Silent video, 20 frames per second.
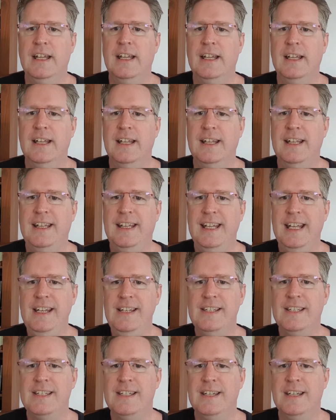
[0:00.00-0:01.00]

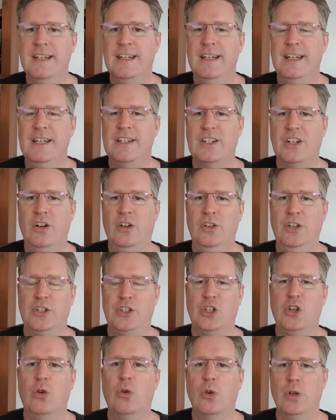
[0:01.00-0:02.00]
This is called
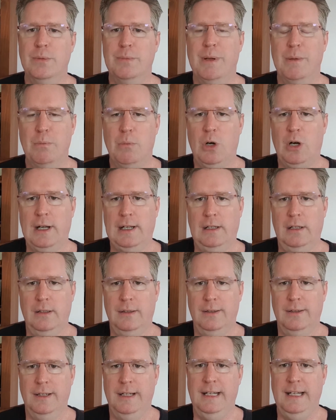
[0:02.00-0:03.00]
a tournament
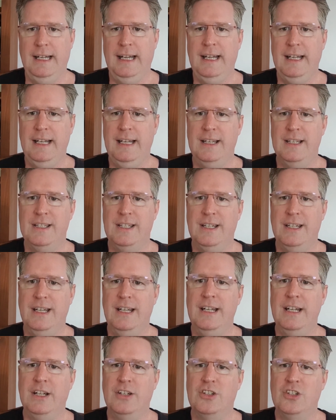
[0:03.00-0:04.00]
model, and it is
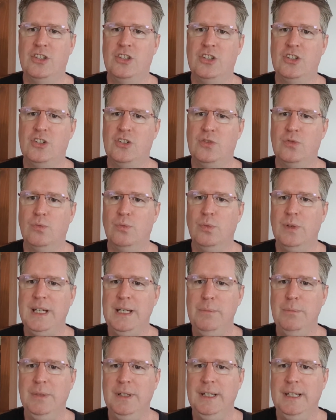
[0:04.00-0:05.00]
an
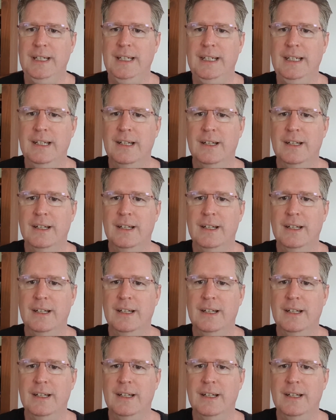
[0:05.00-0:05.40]
extremely